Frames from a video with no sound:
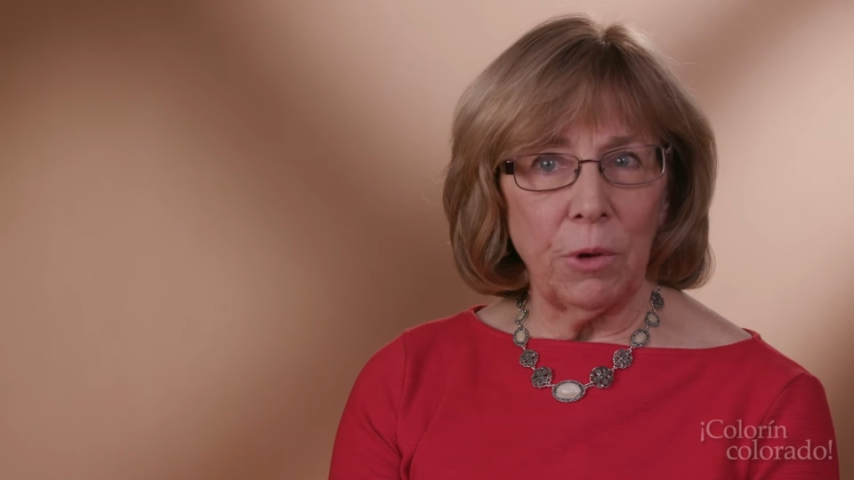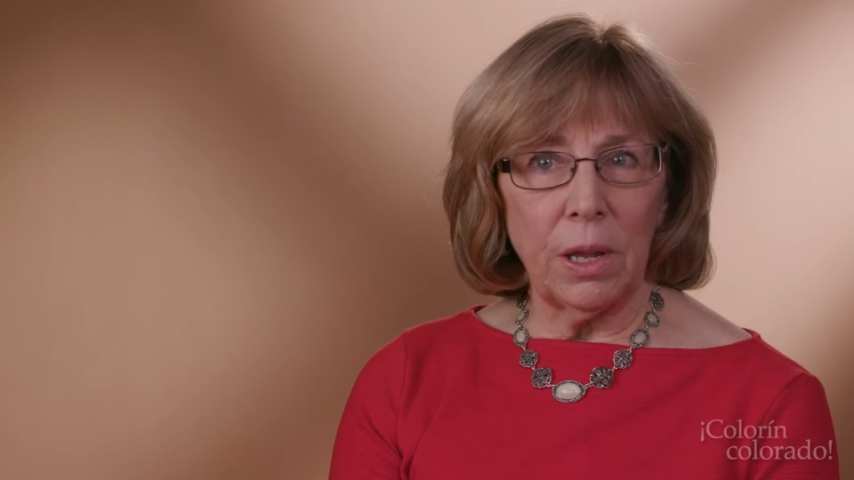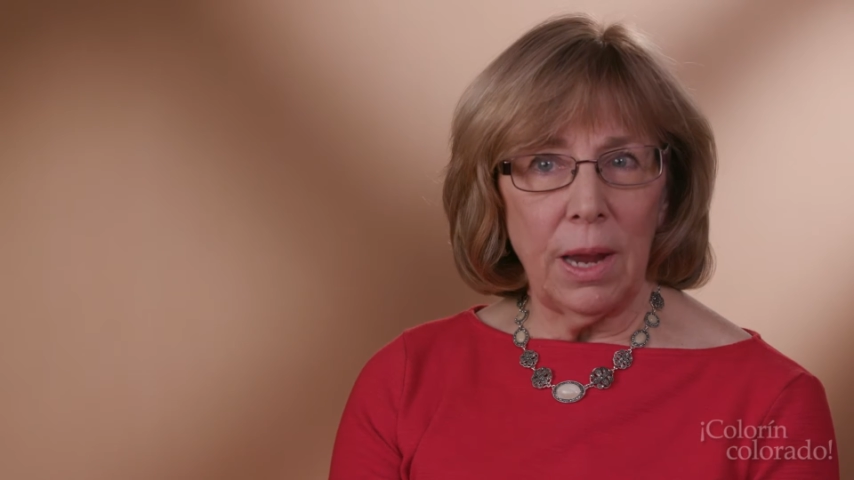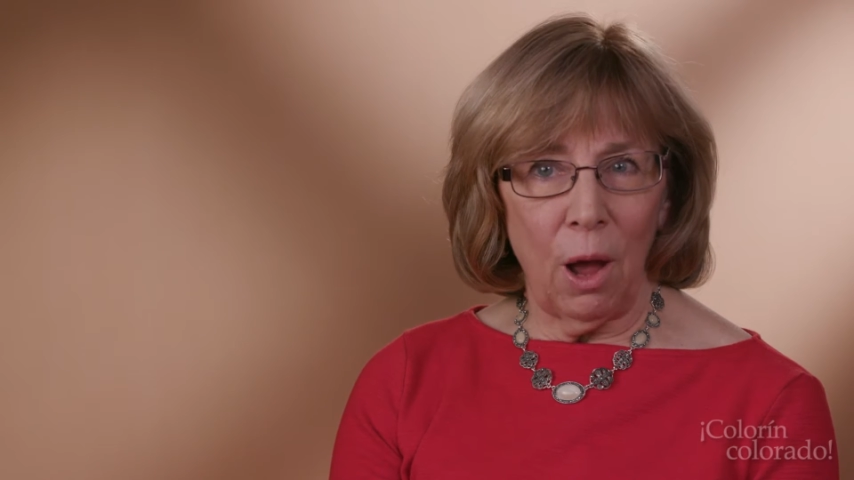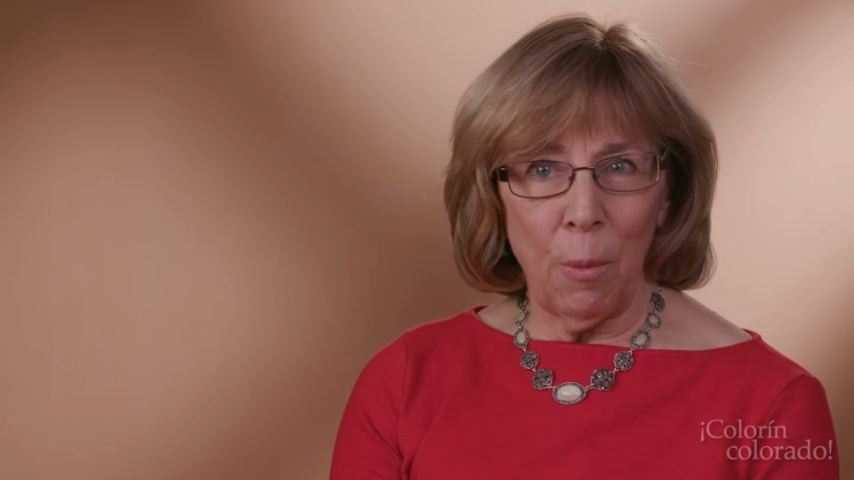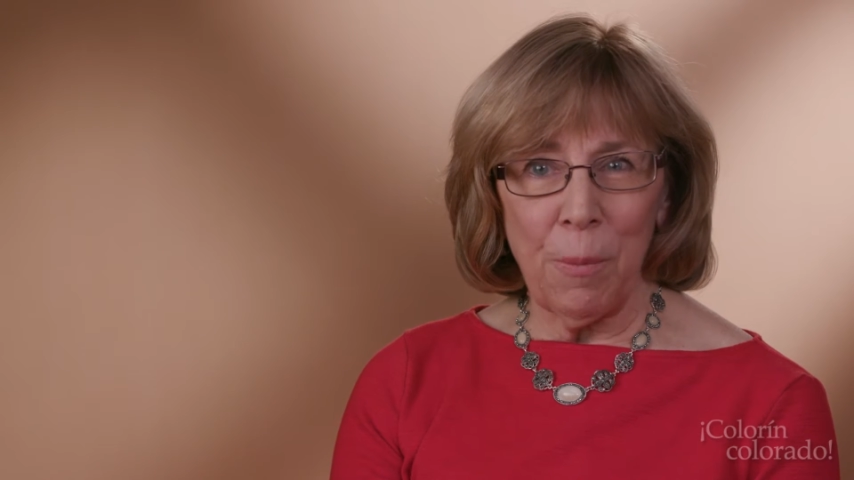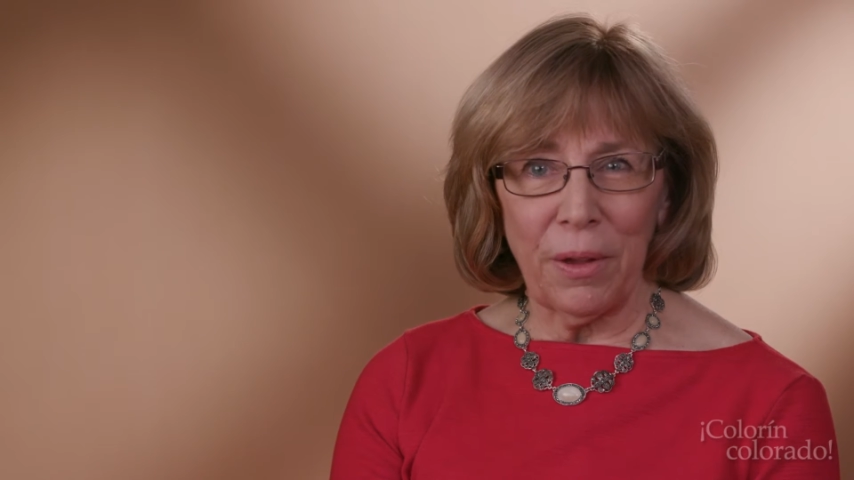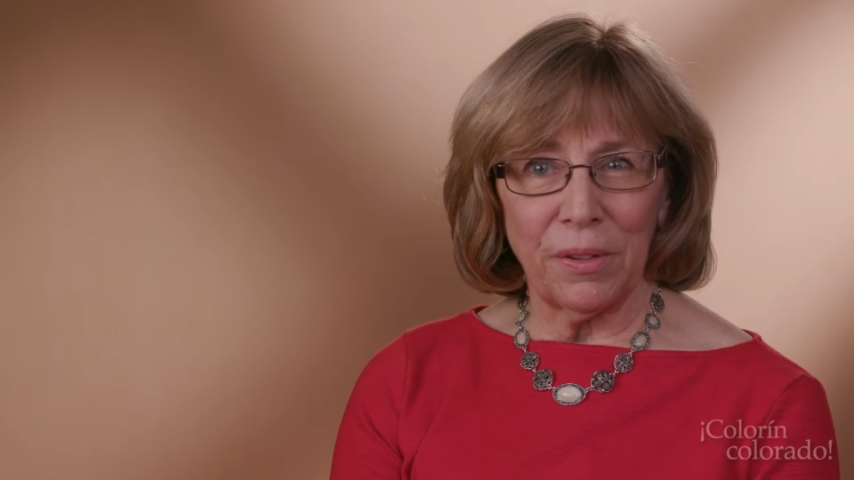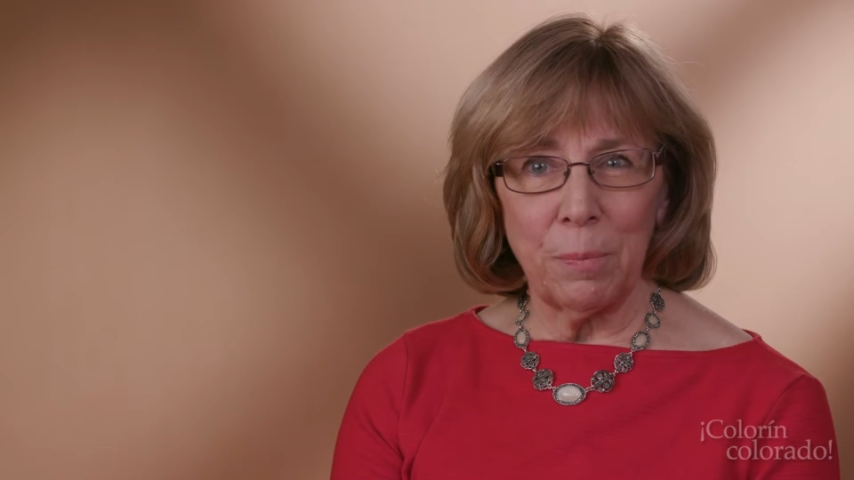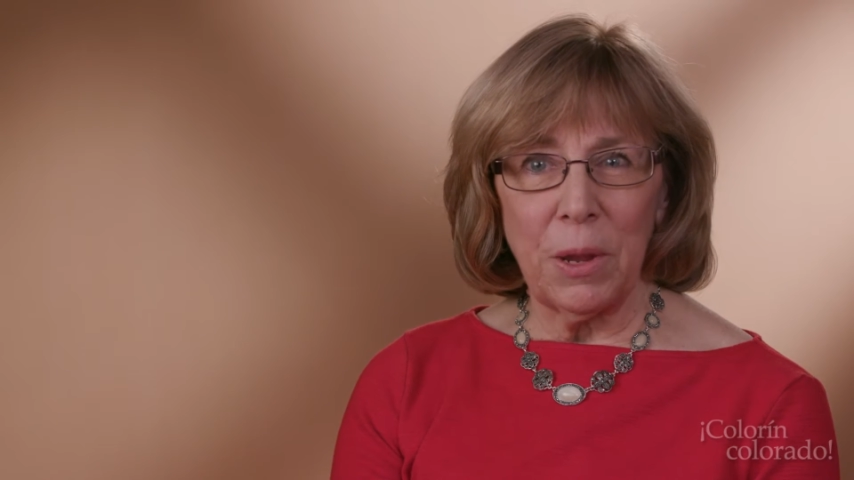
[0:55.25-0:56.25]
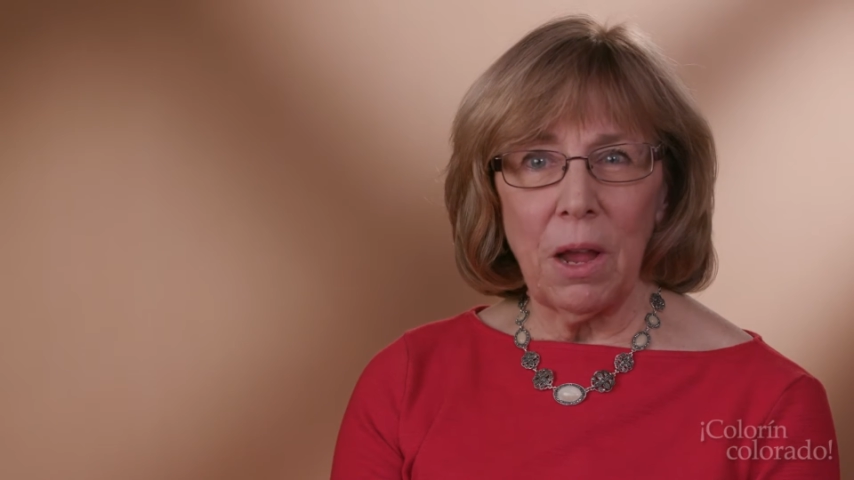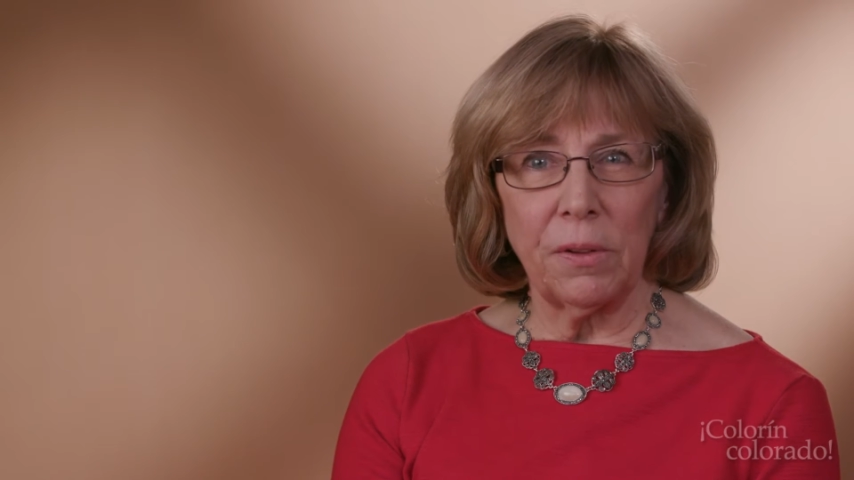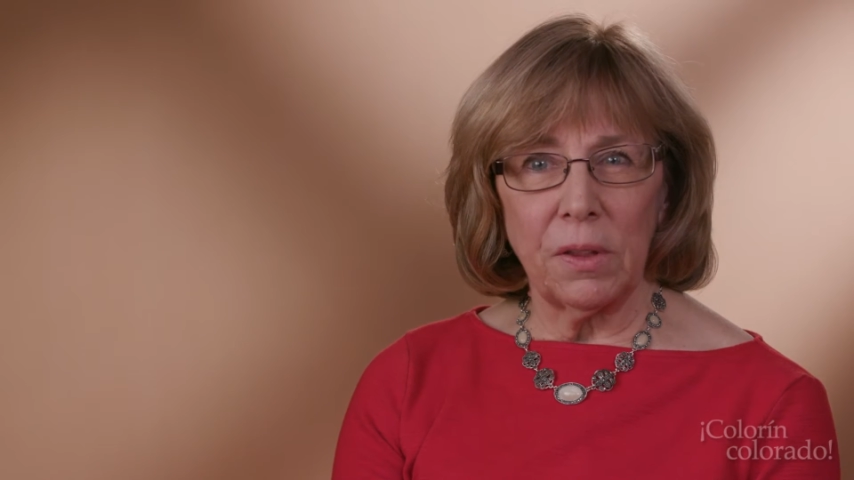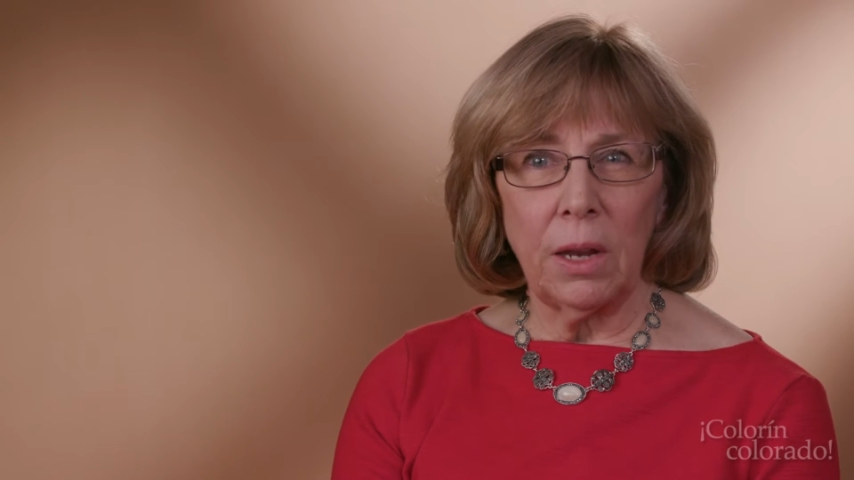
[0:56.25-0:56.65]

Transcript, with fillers: really help us because